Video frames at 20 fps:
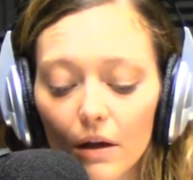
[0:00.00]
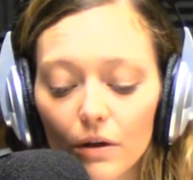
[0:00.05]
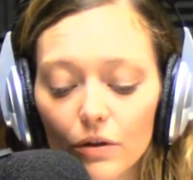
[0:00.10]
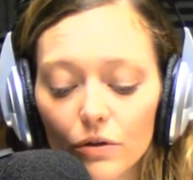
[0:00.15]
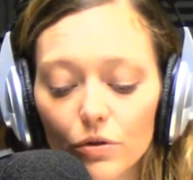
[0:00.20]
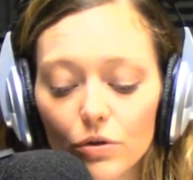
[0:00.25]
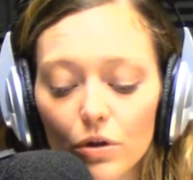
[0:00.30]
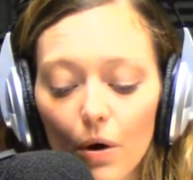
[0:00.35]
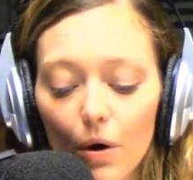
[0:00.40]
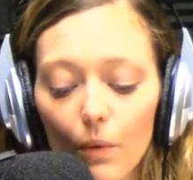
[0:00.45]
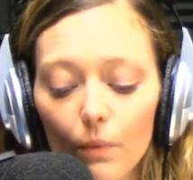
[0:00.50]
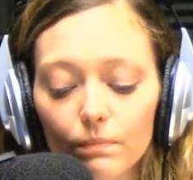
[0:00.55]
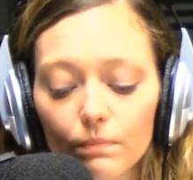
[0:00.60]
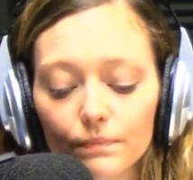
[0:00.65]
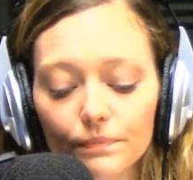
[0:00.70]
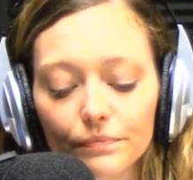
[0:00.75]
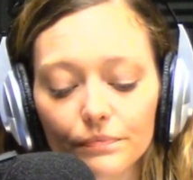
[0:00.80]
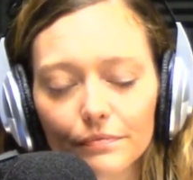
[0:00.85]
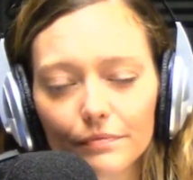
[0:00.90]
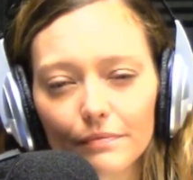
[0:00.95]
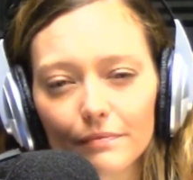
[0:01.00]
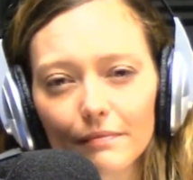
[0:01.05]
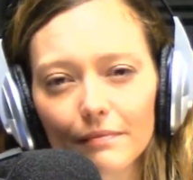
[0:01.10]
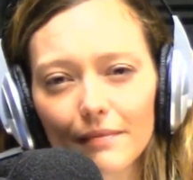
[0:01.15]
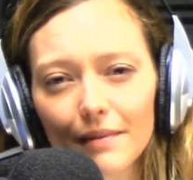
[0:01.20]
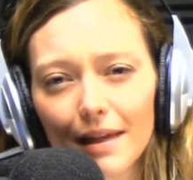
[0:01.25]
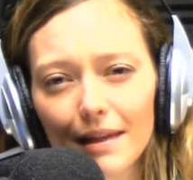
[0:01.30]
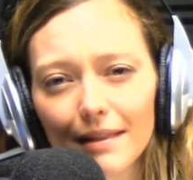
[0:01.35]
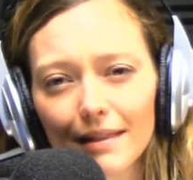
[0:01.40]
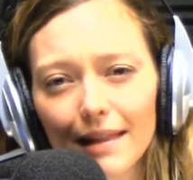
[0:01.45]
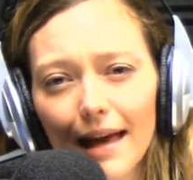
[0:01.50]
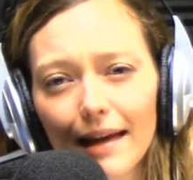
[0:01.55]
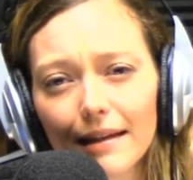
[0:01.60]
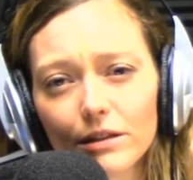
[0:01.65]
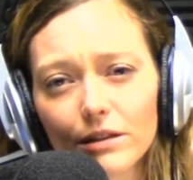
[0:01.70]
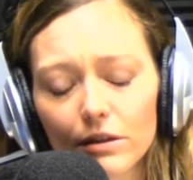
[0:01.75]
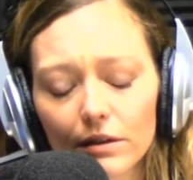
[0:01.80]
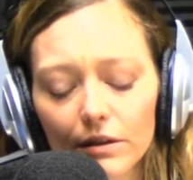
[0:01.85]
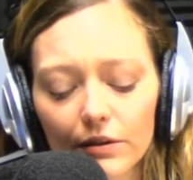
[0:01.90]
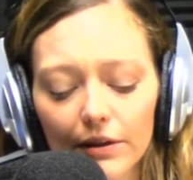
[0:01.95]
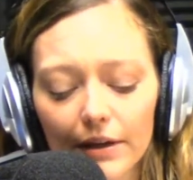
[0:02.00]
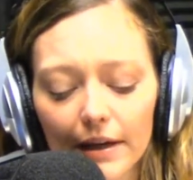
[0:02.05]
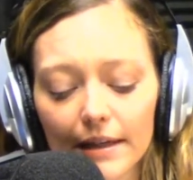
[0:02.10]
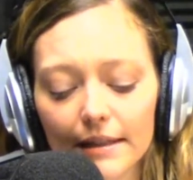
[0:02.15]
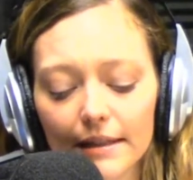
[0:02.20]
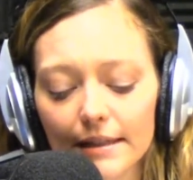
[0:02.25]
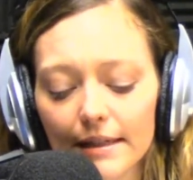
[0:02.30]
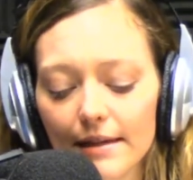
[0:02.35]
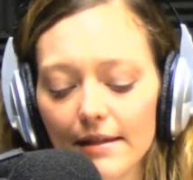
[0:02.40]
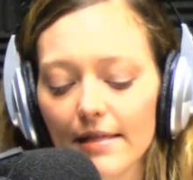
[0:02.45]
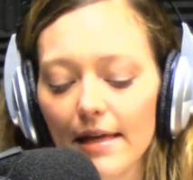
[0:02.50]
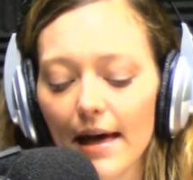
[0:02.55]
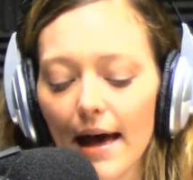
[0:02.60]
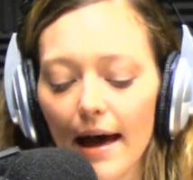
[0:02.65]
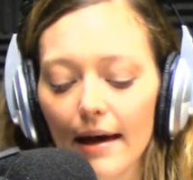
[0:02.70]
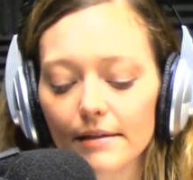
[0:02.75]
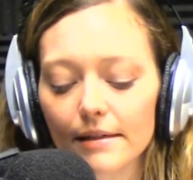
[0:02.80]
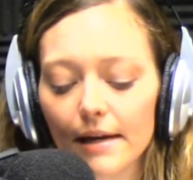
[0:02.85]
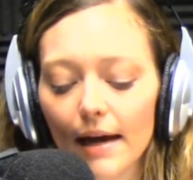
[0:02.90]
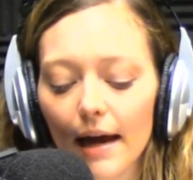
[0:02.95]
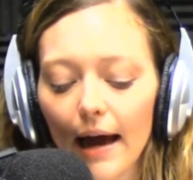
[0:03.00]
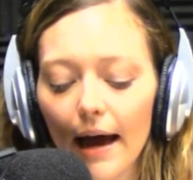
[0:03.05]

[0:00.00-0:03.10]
So let's look into that.